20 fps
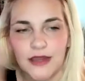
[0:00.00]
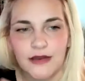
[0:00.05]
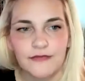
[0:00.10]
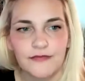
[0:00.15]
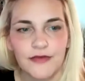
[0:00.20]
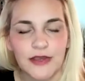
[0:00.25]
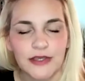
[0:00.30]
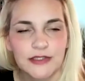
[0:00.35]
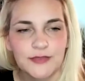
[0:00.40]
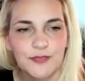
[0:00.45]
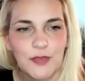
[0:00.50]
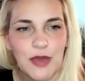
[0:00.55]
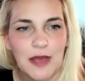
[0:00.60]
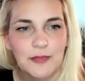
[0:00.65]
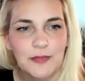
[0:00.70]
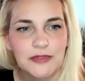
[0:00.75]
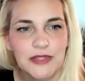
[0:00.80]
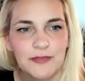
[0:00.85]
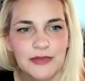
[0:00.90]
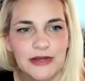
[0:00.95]
side effects
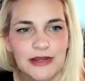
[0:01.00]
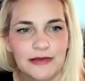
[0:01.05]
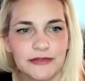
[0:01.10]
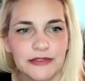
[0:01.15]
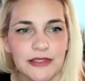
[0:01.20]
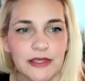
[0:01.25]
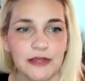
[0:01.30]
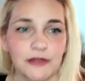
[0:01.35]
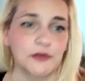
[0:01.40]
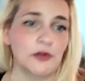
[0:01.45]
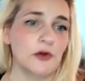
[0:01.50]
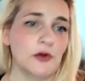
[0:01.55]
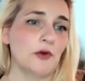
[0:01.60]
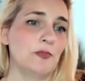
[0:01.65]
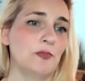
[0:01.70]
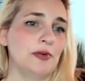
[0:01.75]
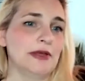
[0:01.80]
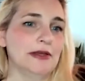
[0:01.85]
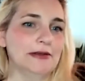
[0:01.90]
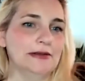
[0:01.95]
popped up, and I was like,
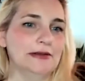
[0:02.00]
nope.